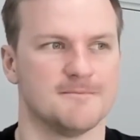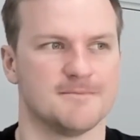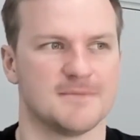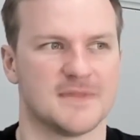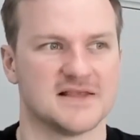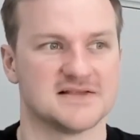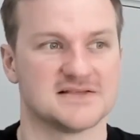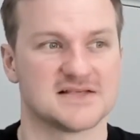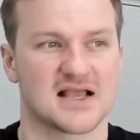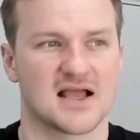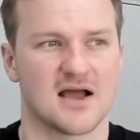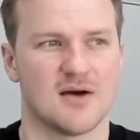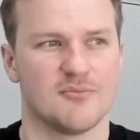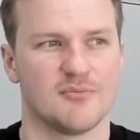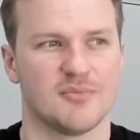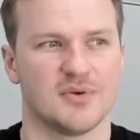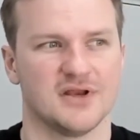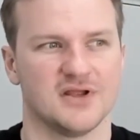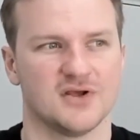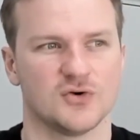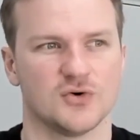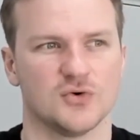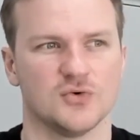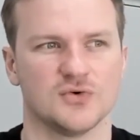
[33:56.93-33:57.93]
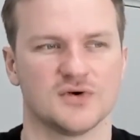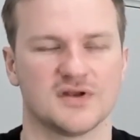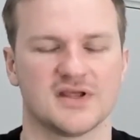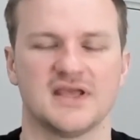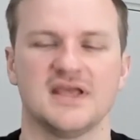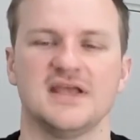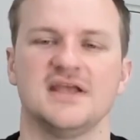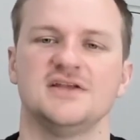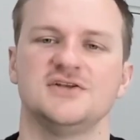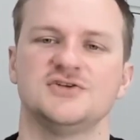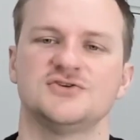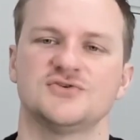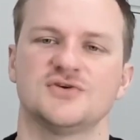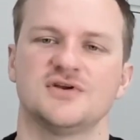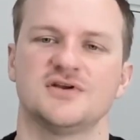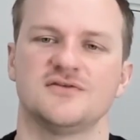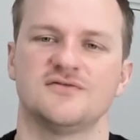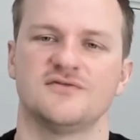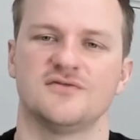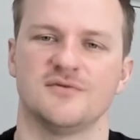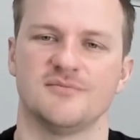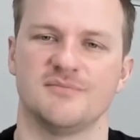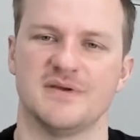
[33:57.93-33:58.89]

there's a company called Kindred for